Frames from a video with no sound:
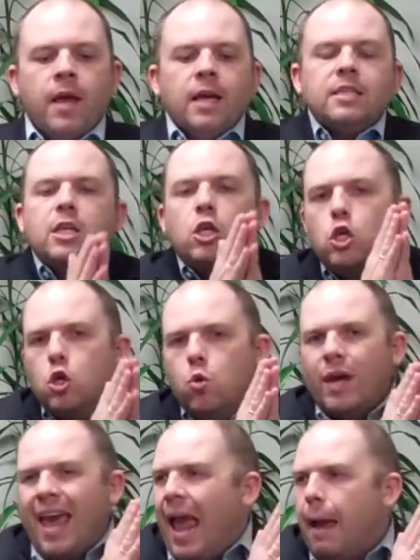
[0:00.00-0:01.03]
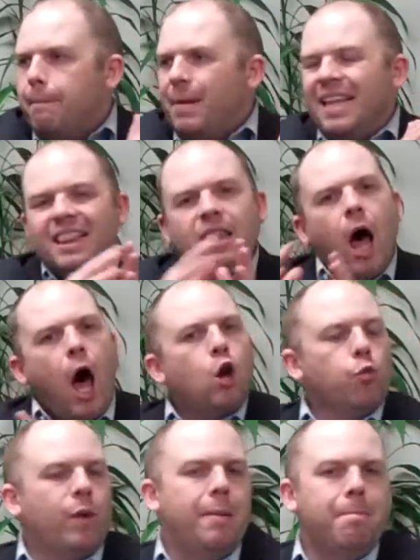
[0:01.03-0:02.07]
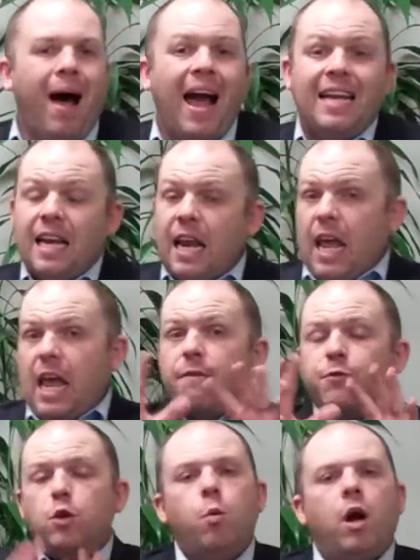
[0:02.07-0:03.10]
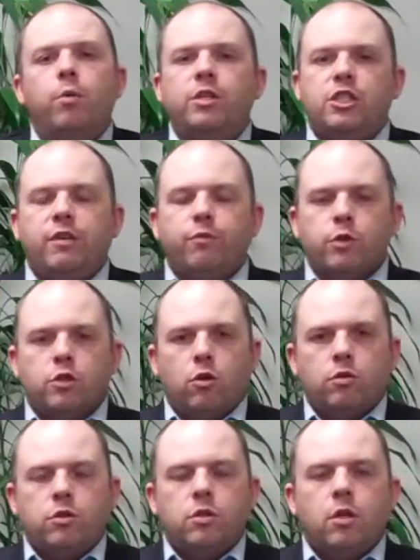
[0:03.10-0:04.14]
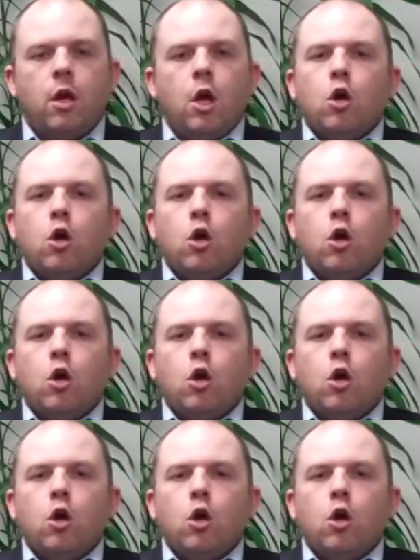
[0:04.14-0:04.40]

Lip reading: See, you can't be lottery-minded if you want to achieve results.